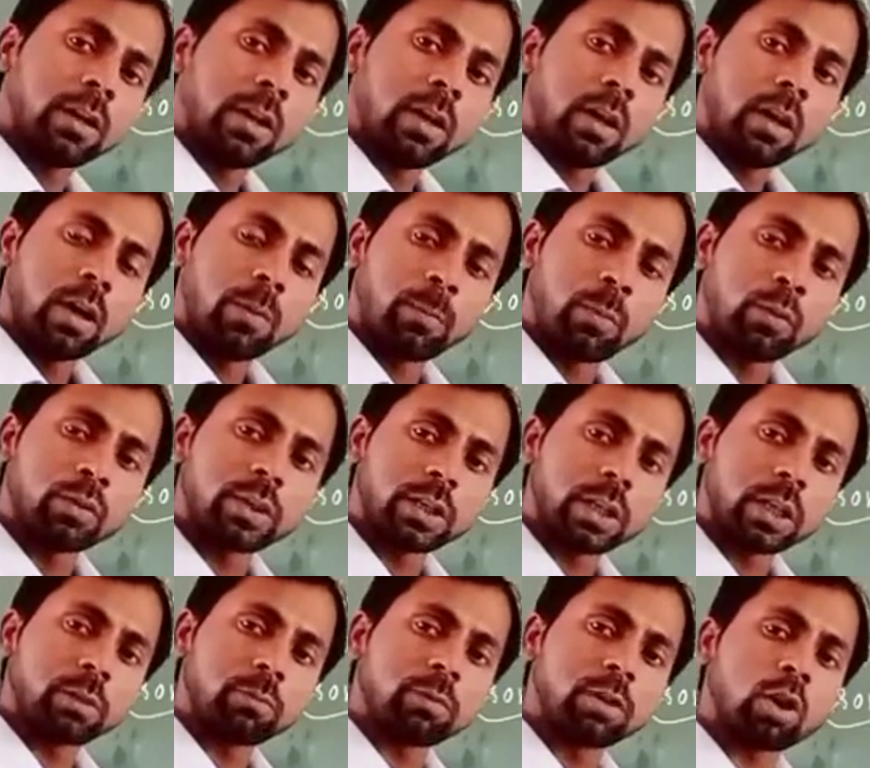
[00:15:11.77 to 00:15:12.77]

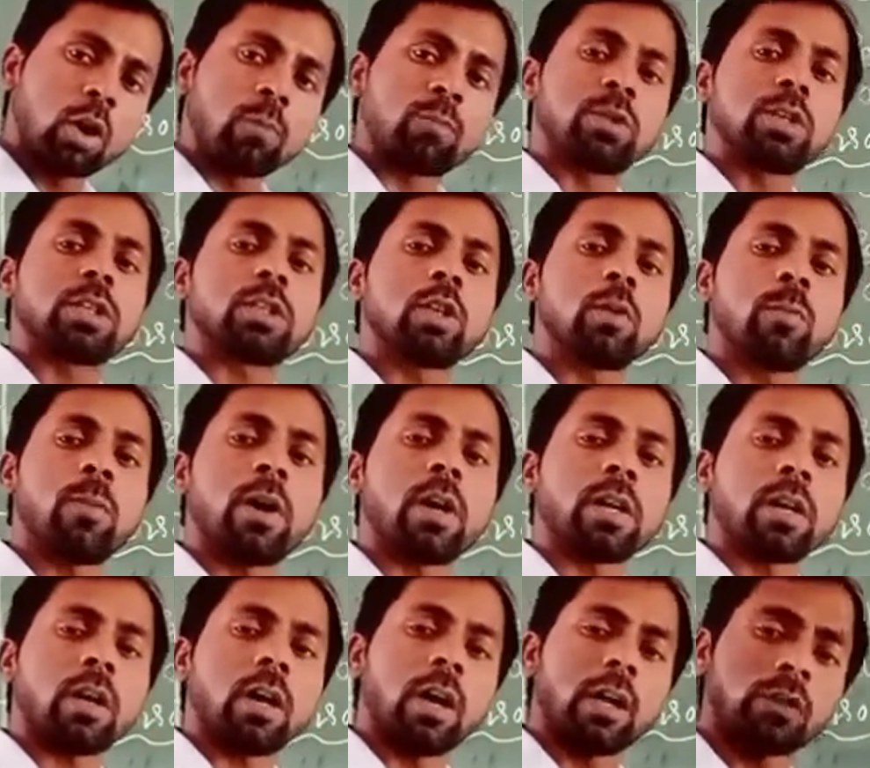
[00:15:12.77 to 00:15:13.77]
opposite, it means objective
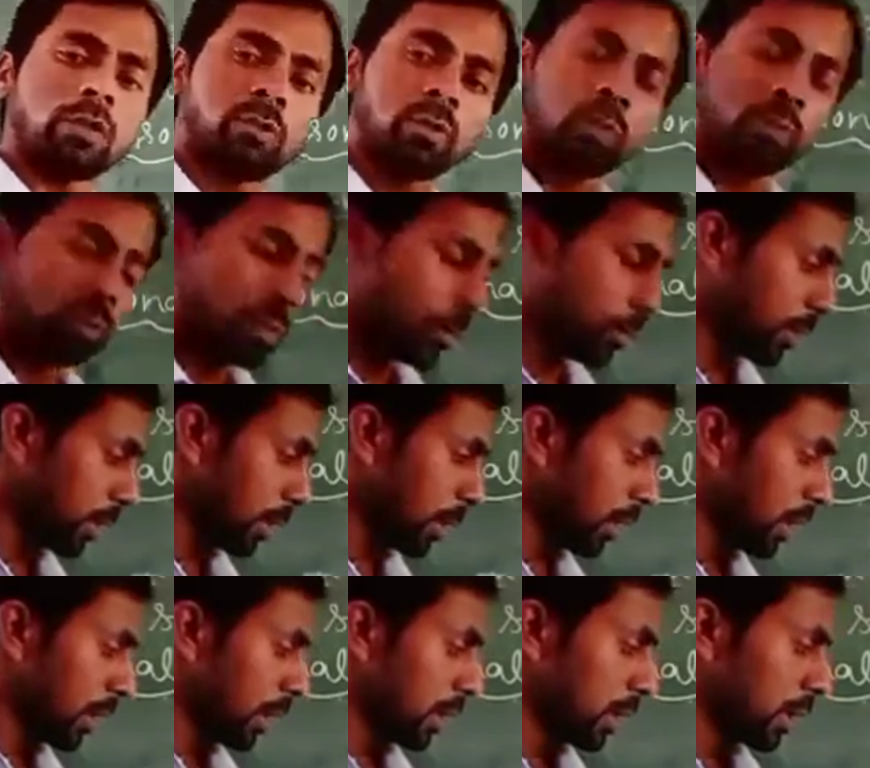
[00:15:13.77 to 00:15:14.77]
part also will
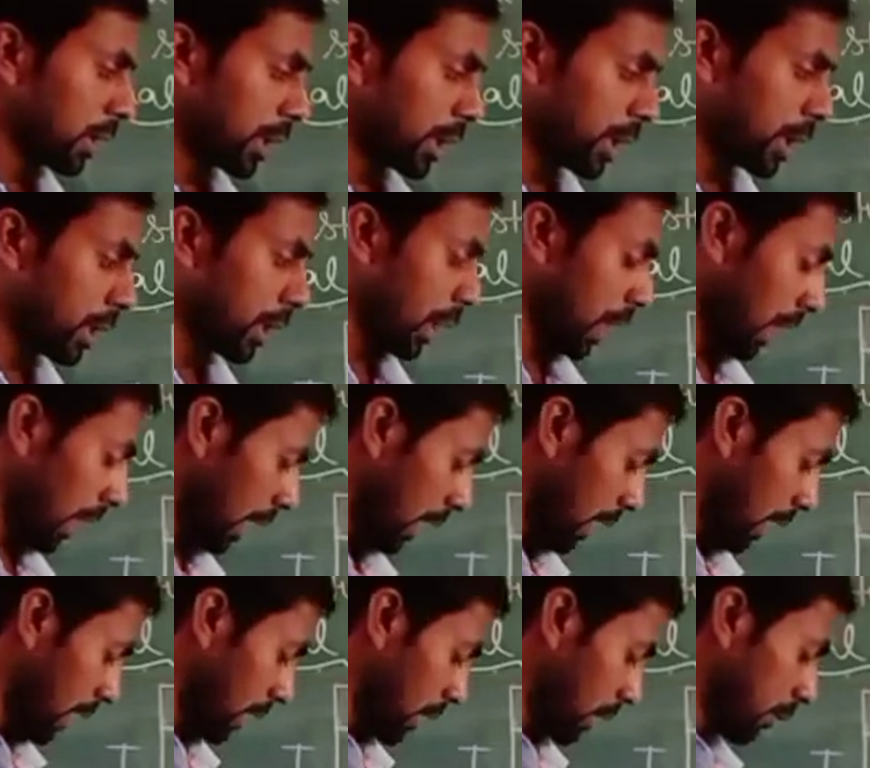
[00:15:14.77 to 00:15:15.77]
be it,
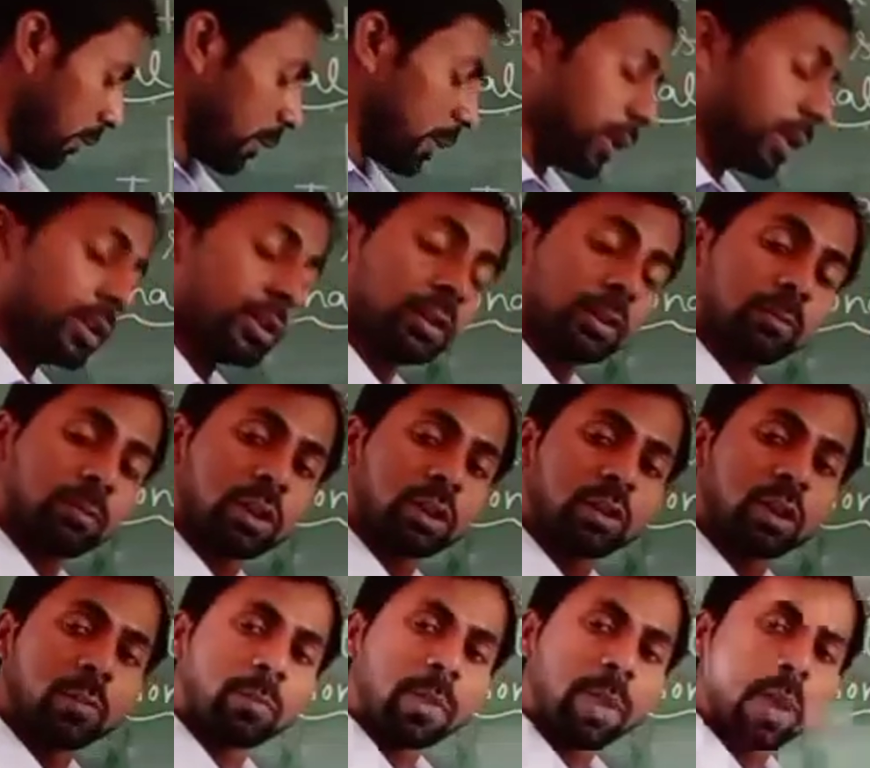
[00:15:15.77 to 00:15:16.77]
and if the
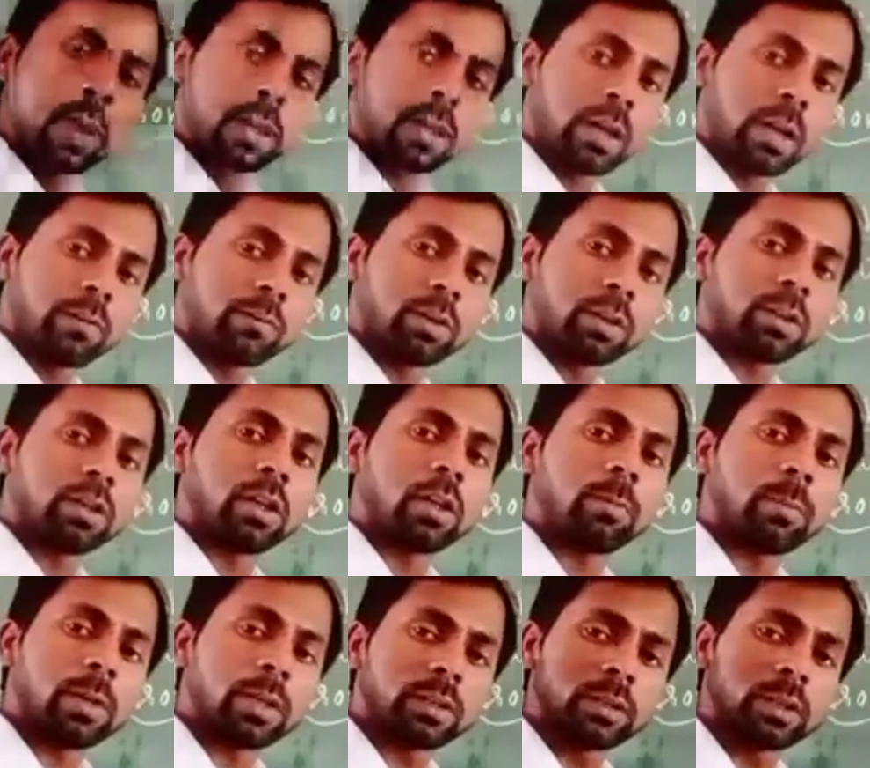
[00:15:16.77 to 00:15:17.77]
subjective part of the
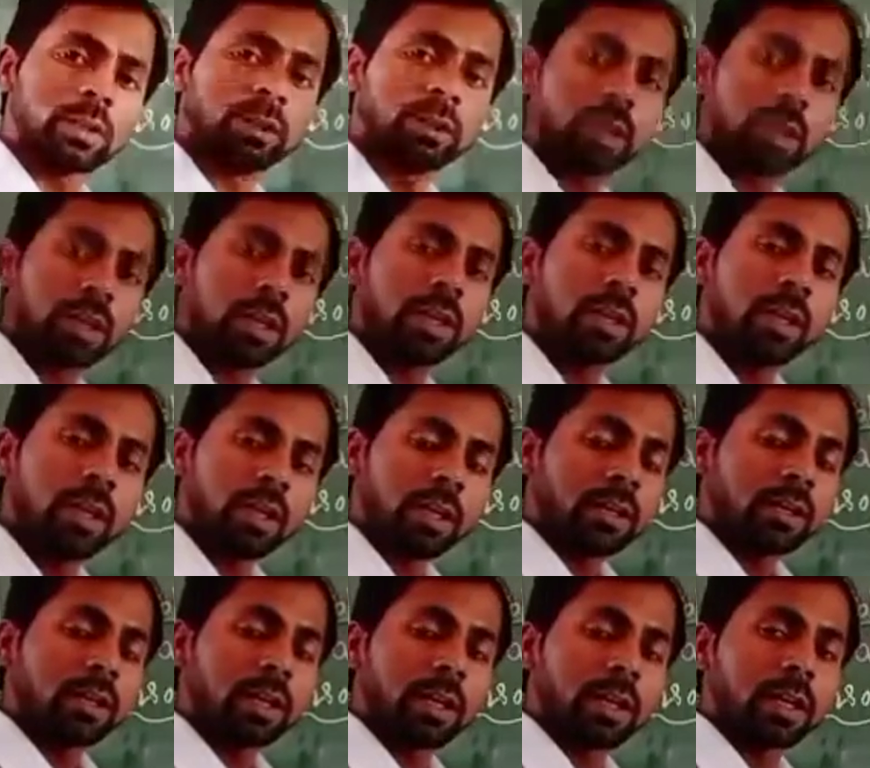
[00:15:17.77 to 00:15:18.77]
third person they,
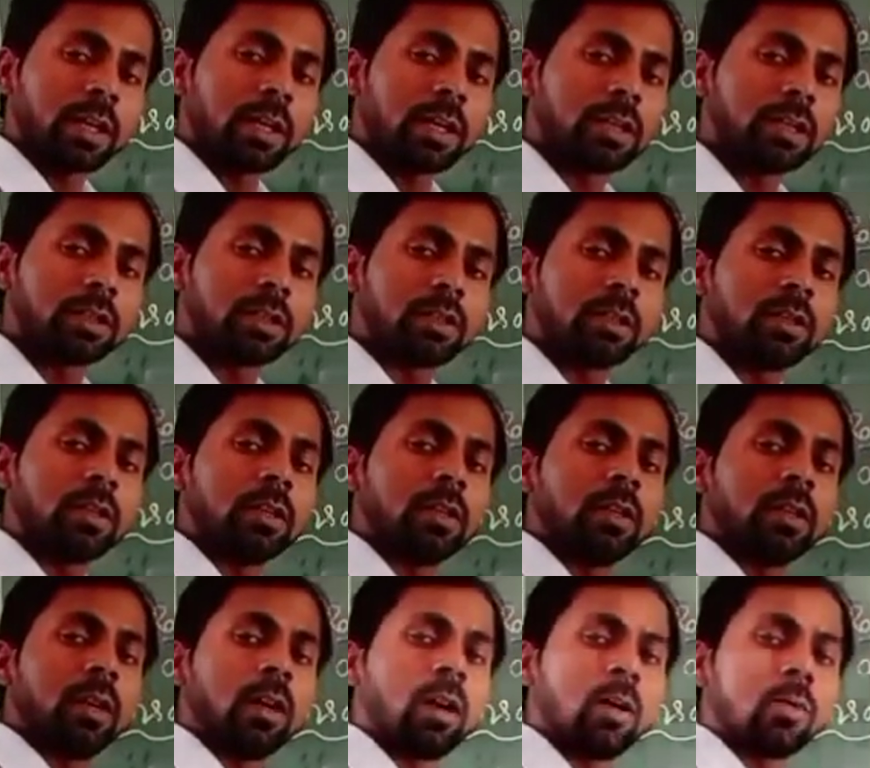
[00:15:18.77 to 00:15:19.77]
then its
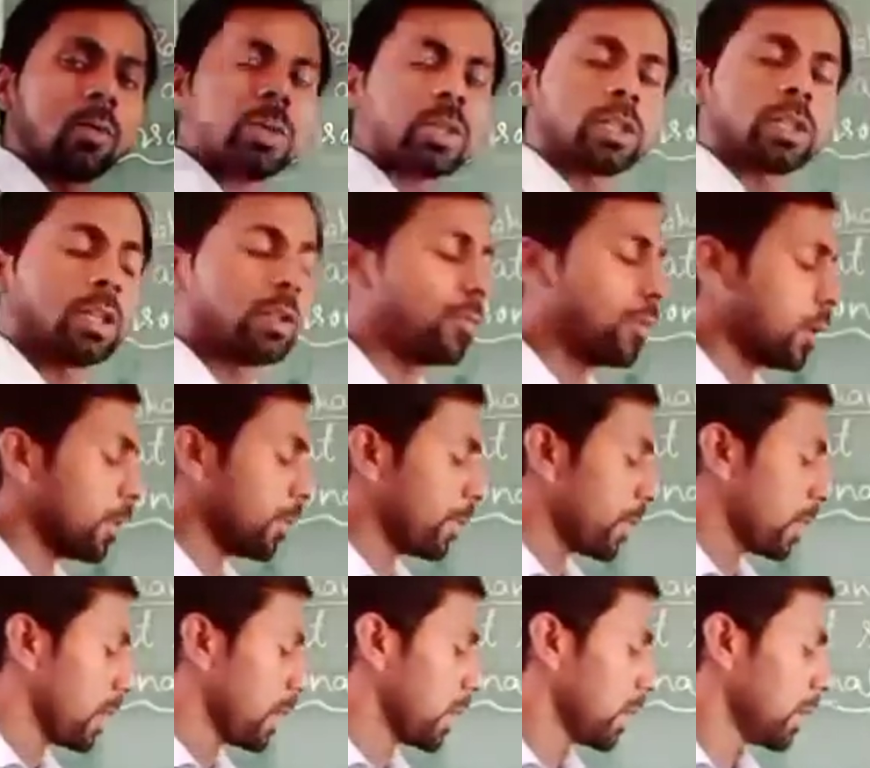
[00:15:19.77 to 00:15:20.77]
objective will
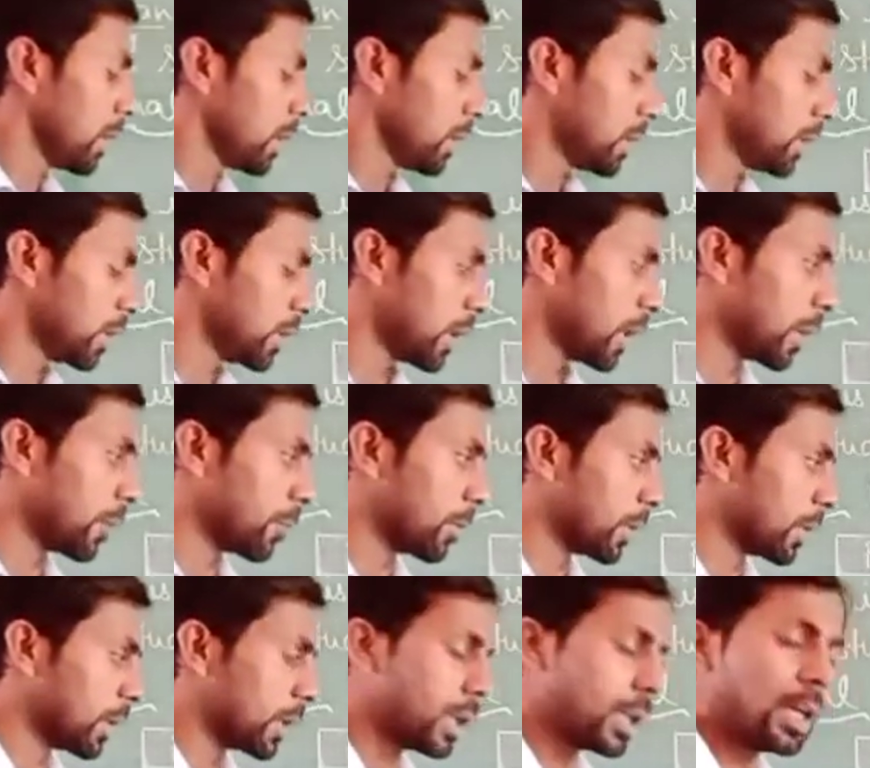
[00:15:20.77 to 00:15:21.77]
be
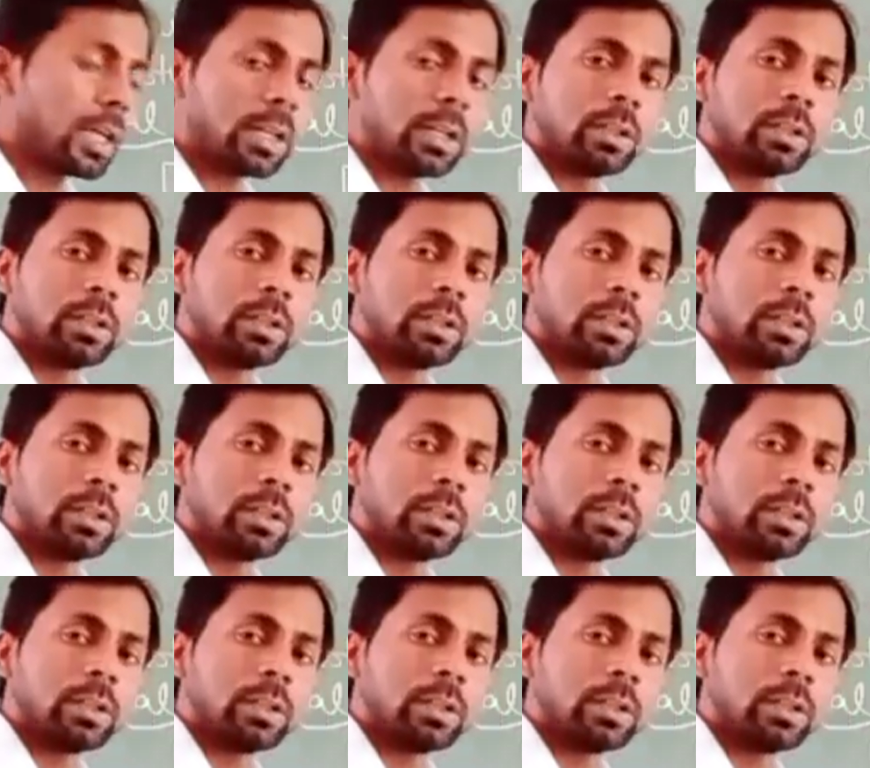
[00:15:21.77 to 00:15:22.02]
they. Clear?